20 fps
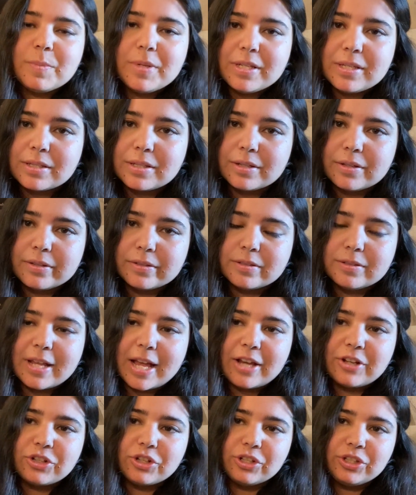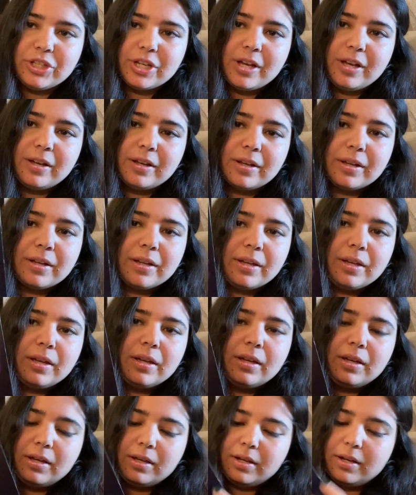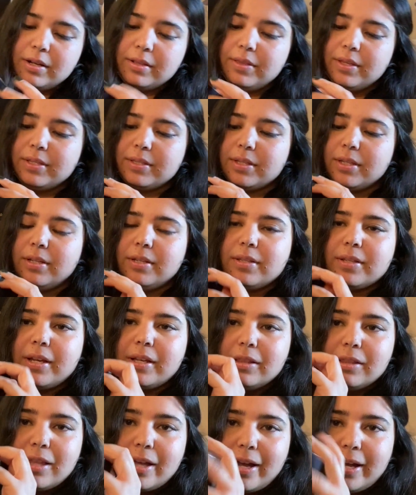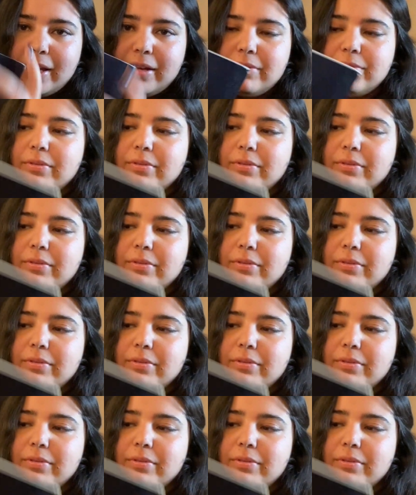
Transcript: Stills, Nash & Young. This is a live